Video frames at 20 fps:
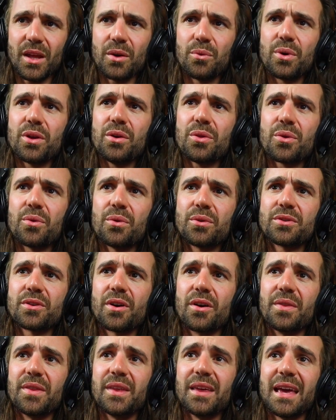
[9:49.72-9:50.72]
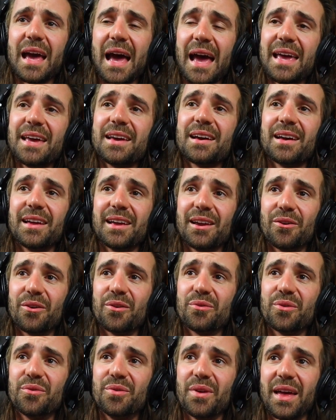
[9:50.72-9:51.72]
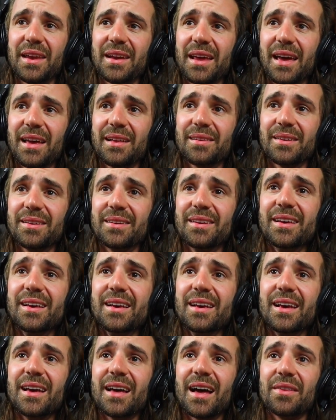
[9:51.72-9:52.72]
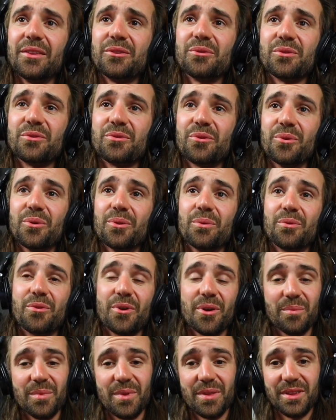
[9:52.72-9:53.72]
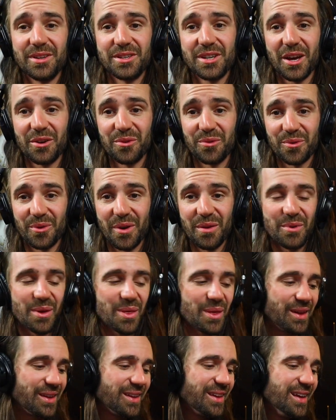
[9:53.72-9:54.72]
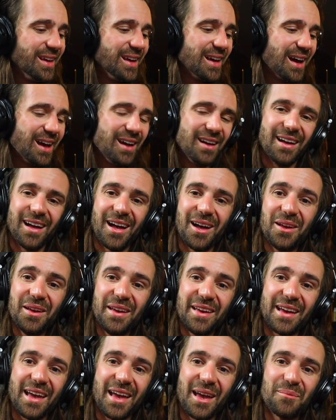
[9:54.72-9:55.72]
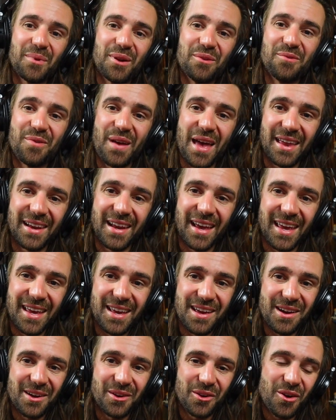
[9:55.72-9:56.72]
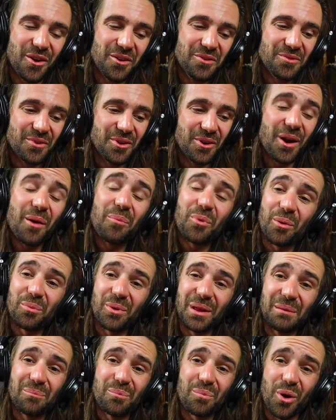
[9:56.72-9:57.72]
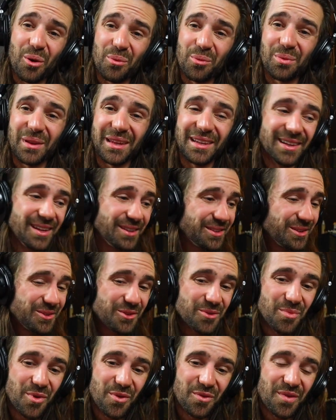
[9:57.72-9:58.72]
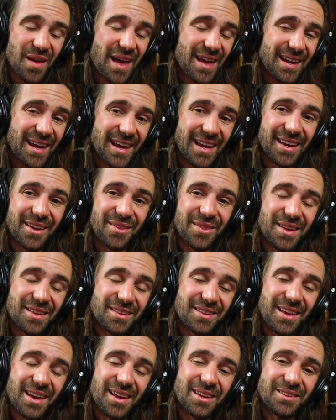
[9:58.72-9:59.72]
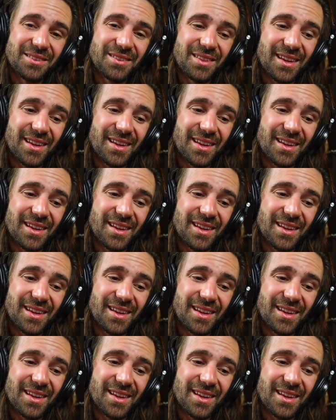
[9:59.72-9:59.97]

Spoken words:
What are your thoughts on the Hager era for Van Halen? This one's from the channel For Everything. I am a Van Hager convert. I probably listen to more Van Hager these days